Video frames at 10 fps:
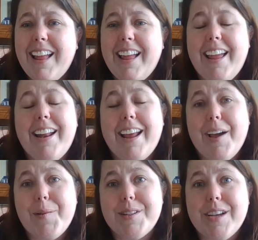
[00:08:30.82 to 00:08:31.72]
And
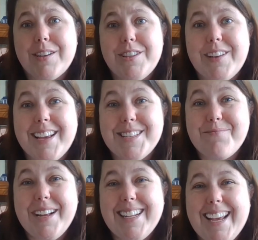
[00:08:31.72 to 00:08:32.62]
I will talk to you guys on
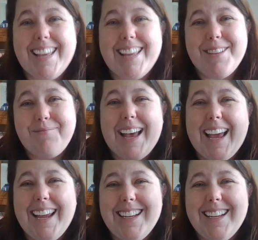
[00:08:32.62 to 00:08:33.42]
Monday. Bye.